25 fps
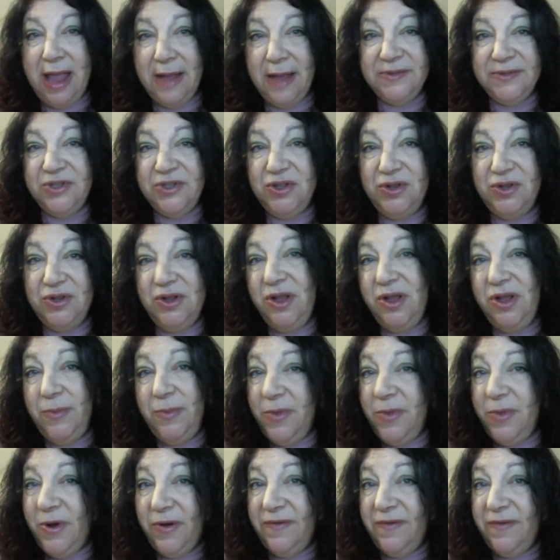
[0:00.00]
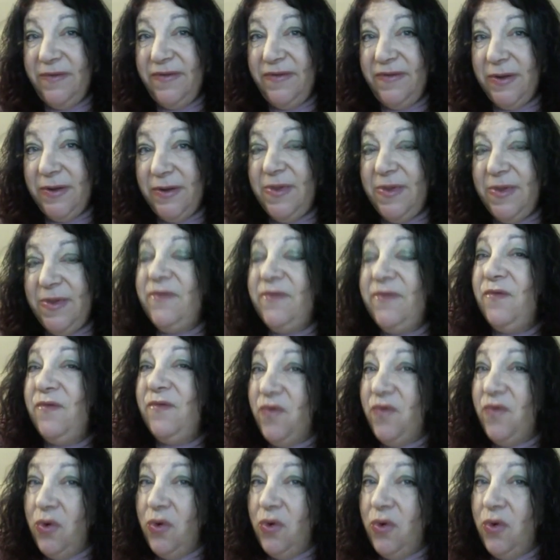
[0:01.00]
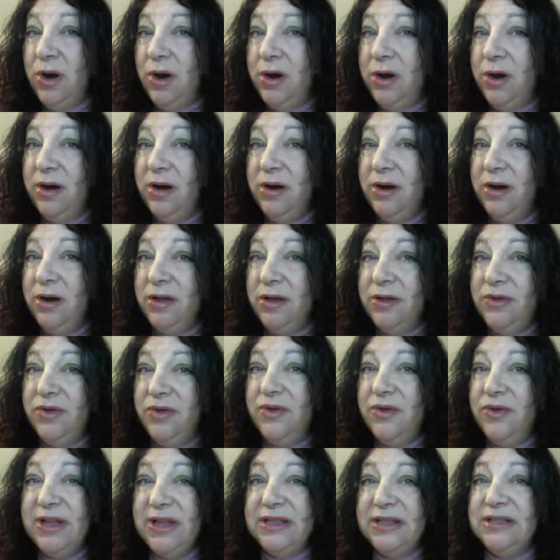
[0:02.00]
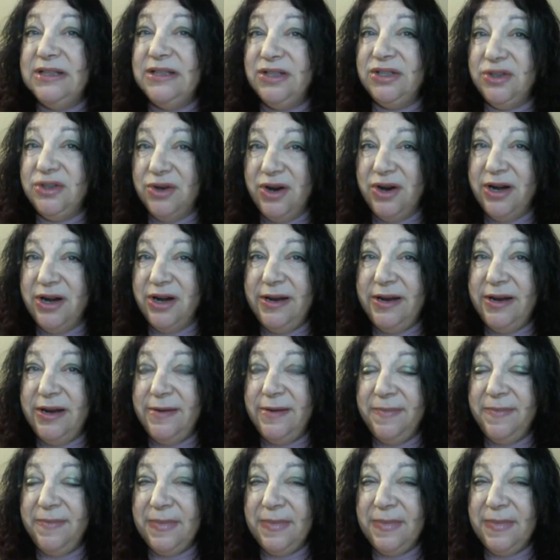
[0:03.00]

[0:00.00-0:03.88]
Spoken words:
absolutely perfect before you get started,